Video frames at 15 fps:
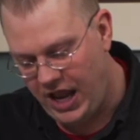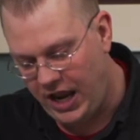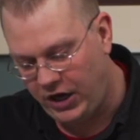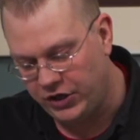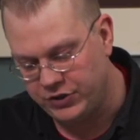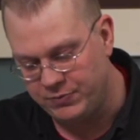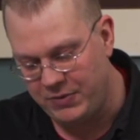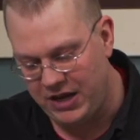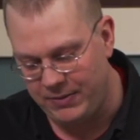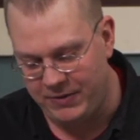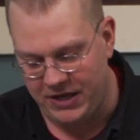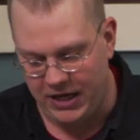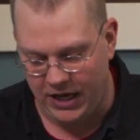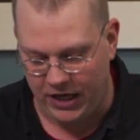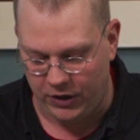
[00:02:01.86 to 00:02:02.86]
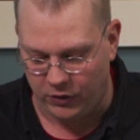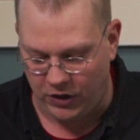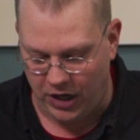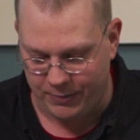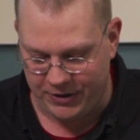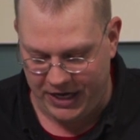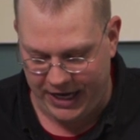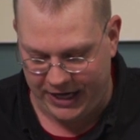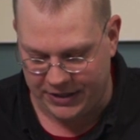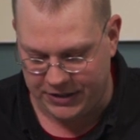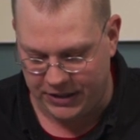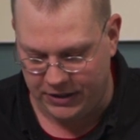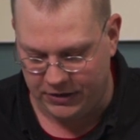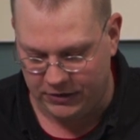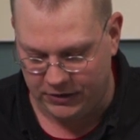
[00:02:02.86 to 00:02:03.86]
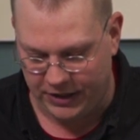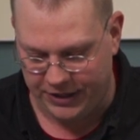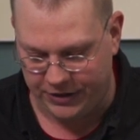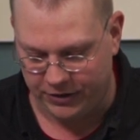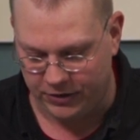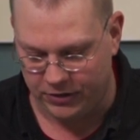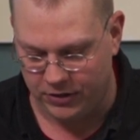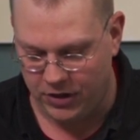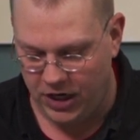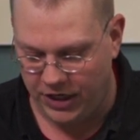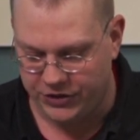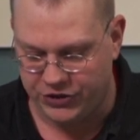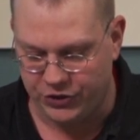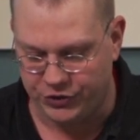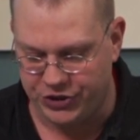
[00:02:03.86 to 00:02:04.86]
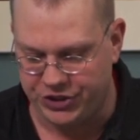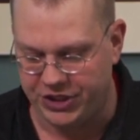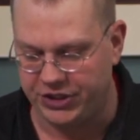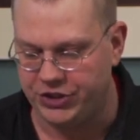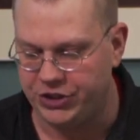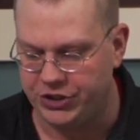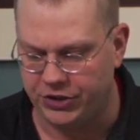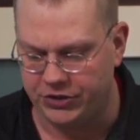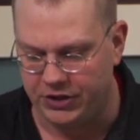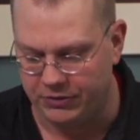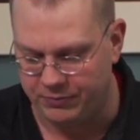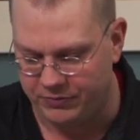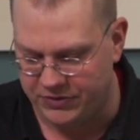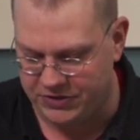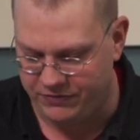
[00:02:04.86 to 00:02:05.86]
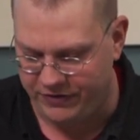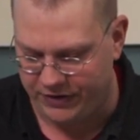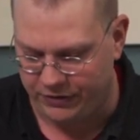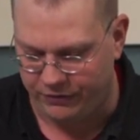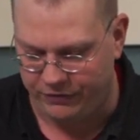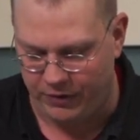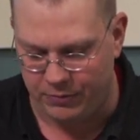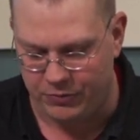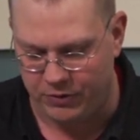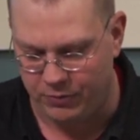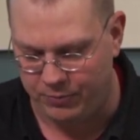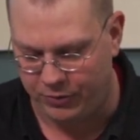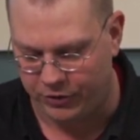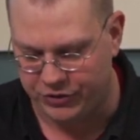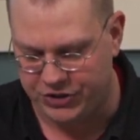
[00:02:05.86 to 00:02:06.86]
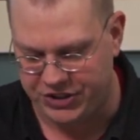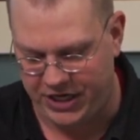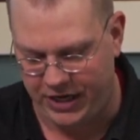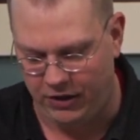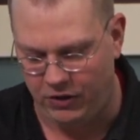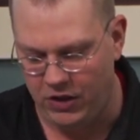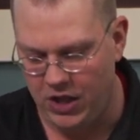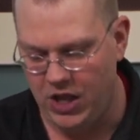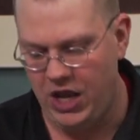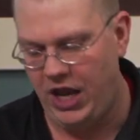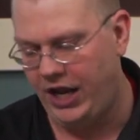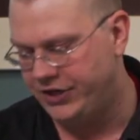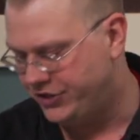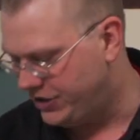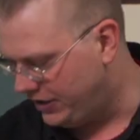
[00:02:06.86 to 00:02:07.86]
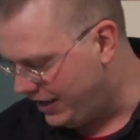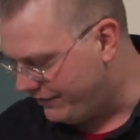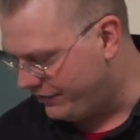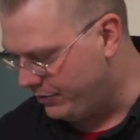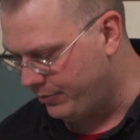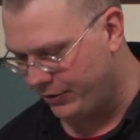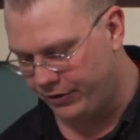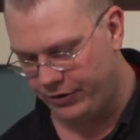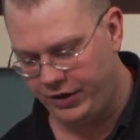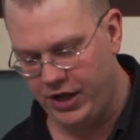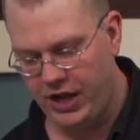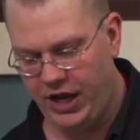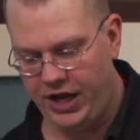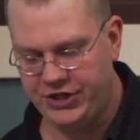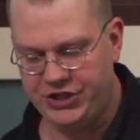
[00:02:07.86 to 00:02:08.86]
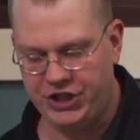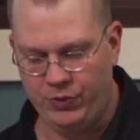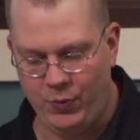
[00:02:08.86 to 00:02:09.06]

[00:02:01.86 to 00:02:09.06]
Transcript: because maybe it'll come in handy later. And so she did. She took the feather from the bird's tail and she left the bird and she